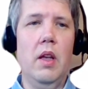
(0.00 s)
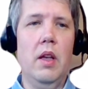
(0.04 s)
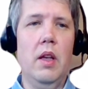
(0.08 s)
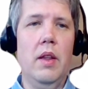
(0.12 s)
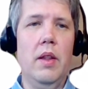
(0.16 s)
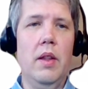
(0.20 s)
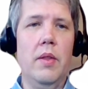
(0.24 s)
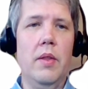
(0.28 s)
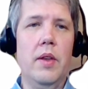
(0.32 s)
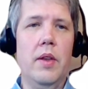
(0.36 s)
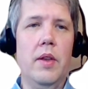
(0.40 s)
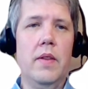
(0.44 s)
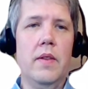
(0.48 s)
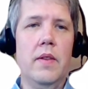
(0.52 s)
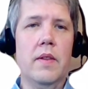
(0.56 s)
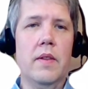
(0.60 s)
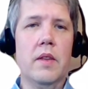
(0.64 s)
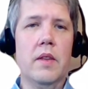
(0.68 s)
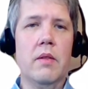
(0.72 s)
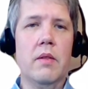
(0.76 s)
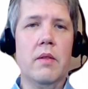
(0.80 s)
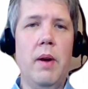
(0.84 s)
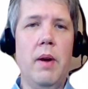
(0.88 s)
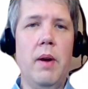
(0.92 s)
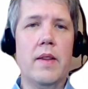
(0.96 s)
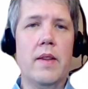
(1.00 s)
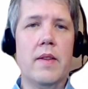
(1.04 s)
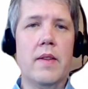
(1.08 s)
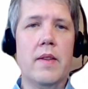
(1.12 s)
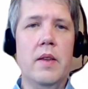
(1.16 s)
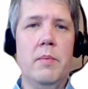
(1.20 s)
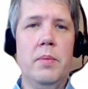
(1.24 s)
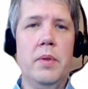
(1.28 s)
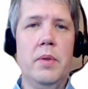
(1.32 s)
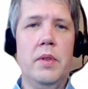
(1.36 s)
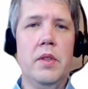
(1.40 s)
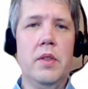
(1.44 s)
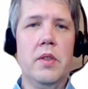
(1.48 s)
This is quite
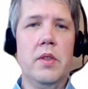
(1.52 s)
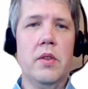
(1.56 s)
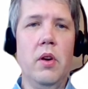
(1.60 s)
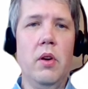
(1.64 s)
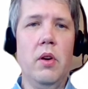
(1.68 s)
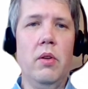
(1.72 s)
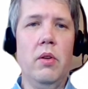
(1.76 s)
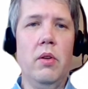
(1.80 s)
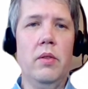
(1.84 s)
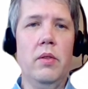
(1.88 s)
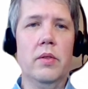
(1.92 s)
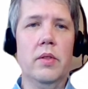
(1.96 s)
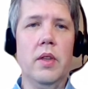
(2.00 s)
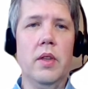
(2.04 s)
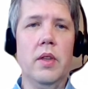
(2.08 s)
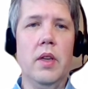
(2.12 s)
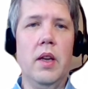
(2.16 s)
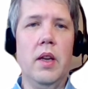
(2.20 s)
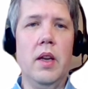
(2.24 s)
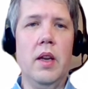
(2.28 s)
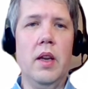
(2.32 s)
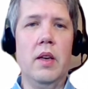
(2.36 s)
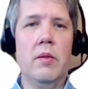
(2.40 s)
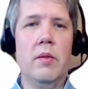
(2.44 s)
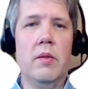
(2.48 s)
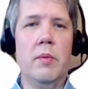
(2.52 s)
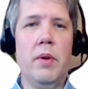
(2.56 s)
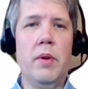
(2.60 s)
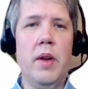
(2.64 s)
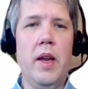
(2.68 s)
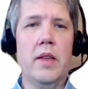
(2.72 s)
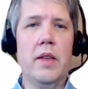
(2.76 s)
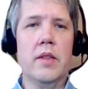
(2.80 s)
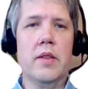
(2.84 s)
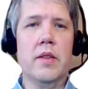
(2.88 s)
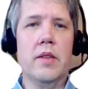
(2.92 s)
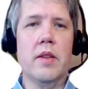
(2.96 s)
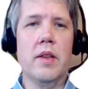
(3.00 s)
simple, so it
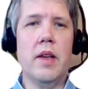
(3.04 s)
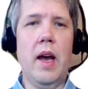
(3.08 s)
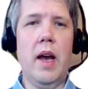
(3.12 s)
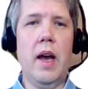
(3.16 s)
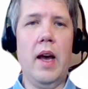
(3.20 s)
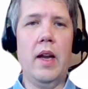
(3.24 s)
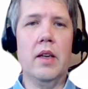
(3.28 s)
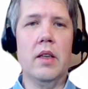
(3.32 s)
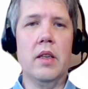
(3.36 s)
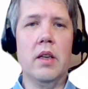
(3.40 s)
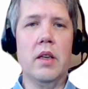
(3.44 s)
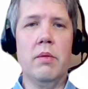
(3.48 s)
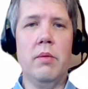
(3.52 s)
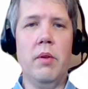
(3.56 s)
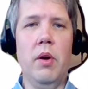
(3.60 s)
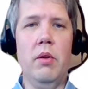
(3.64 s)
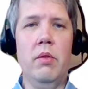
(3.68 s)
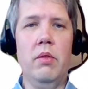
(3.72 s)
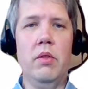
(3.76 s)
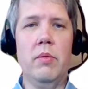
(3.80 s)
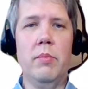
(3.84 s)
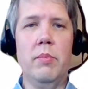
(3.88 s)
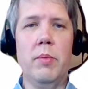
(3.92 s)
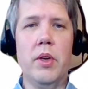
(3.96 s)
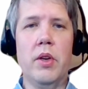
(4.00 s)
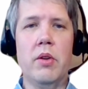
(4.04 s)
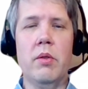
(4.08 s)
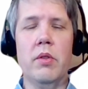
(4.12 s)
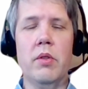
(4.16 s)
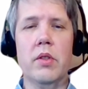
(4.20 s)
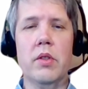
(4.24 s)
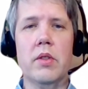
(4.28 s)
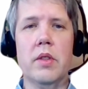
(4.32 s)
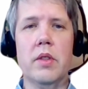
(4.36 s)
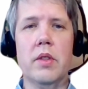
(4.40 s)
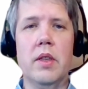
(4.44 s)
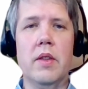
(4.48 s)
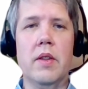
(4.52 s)
replaces the unquote
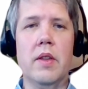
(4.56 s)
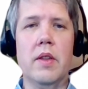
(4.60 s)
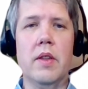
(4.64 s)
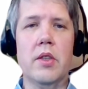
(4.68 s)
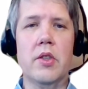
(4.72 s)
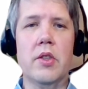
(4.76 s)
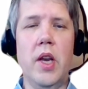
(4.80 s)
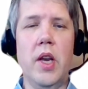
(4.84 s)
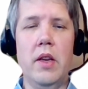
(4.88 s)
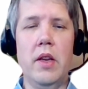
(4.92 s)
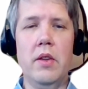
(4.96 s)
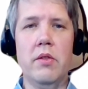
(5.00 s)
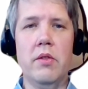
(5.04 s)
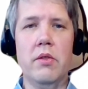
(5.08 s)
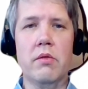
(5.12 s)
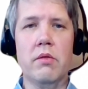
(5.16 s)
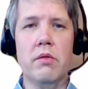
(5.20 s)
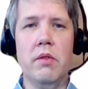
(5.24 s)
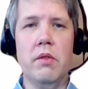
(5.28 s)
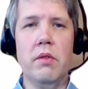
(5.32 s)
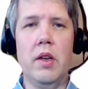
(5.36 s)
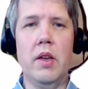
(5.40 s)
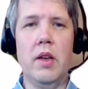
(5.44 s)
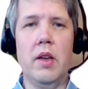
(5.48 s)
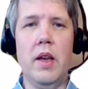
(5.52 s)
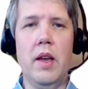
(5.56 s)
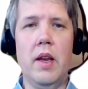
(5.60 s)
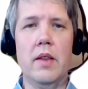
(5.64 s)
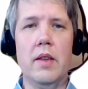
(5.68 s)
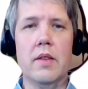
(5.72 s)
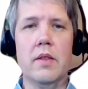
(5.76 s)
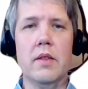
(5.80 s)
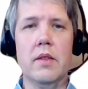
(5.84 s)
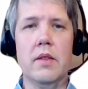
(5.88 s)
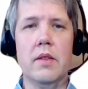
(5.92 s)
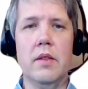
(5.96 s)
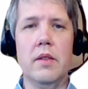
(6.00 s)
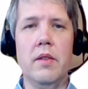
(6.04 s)
because the JSON string
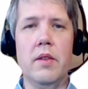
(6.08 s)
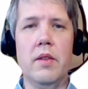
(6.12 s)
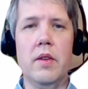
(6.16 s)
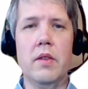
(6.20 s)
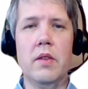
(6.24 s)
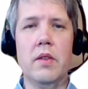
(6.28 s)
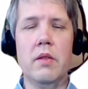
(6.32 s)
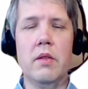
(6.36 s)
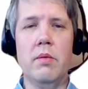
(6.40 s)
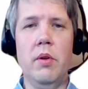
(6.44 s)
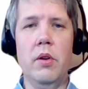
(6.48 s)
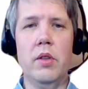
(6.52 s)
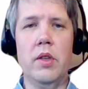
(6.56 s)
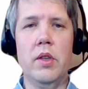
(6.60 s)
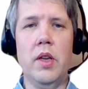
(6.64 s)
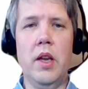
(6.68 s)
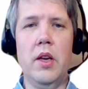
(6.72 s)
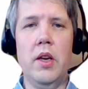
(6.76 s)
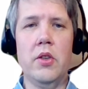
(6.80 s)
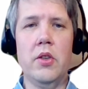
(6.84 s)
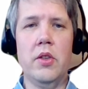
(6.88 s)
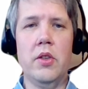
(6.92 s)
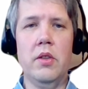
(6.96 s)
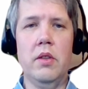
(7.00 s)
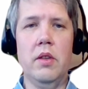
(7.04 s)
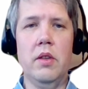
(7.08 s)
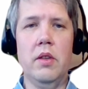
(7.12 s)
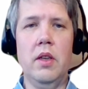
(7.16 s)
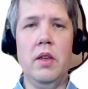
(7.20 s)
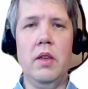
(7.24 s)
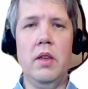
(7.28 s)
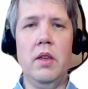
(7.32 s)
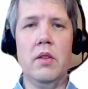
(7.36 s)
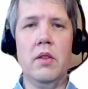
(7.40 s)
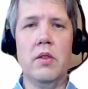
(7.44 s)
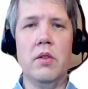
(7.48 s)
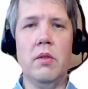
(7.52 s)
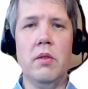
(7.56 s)
has this quotation in
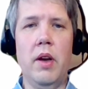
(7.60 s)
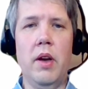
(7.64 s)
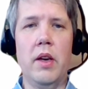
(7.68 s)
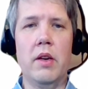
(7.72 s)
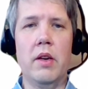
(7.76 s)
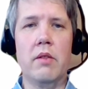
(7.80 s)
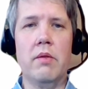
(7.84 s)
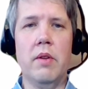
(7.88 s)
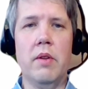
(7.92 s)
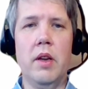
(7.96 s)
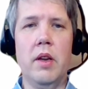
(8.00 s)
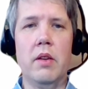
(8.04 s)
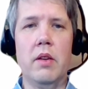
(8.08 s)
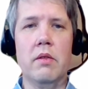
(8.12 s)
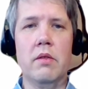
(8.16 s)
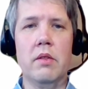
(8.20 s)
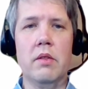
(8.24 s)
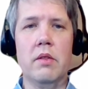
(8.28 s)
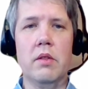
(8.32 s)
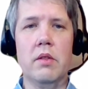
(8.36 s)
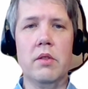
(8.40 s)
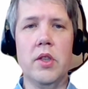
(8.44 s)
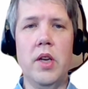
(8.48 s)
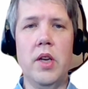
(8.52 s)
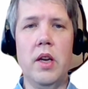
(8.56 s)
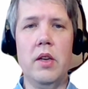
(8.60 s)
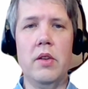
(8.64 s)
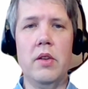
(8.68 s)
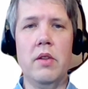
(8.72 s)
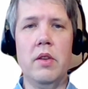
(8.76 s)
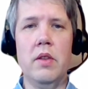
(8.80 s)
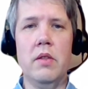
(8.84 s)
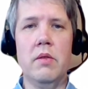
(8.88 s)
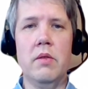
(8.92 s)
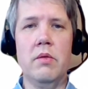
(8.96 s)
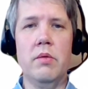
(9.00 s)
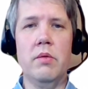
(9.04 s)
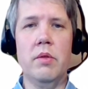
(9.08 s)
it. So I change
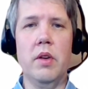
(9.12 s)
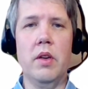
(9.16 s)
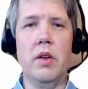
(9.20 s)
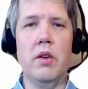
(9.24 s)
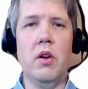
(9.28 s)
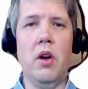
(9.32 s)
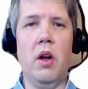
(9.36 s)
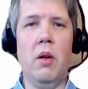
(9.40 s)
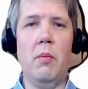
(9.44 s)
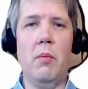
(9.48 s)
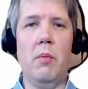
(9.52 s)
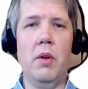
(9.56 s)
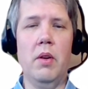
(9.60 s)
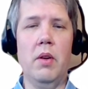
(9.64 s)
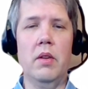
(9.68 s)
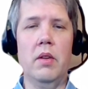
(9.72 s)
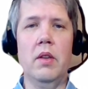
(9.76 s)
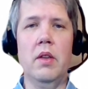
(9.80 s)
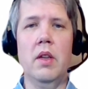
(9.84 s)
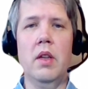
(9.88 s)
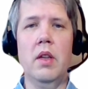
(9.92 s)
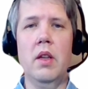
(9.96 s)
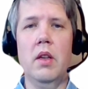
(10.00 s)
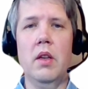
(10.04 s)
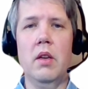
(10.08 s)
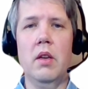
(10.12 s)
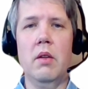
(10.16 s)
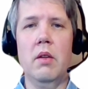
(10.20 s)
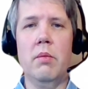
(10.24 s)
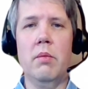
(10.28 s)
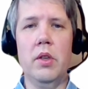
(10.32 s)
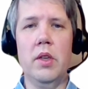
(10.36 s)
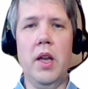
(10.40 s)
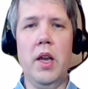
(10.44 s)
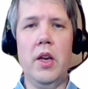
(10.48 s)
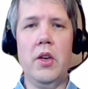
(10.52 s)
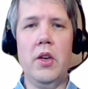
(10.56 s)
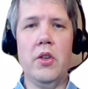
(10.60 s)
this to a normal
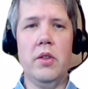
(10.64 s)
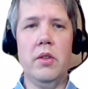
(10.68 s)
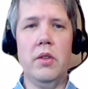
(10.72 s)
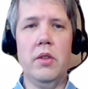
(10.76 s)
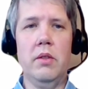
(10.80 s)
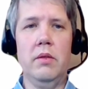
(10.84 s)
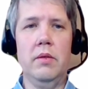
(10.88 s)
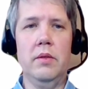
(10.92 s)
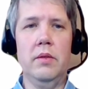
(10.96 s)
quotation,